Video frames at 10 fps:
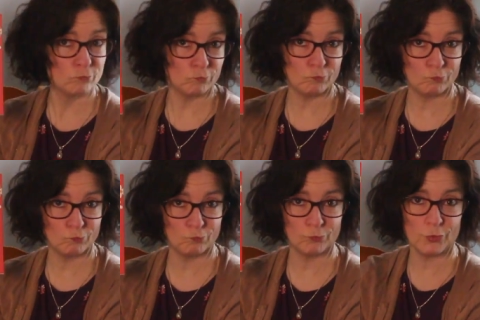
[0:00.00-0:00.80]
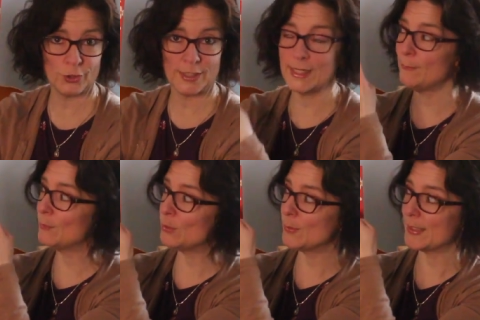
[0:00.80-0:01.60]
Hmm, look at
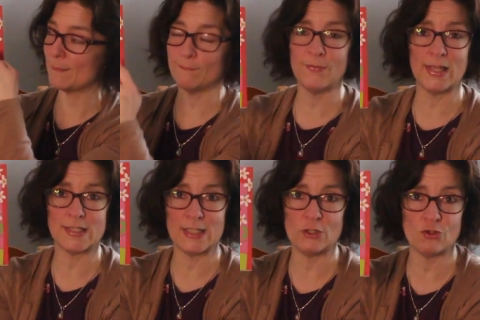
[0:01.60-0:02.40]
him doing some fancy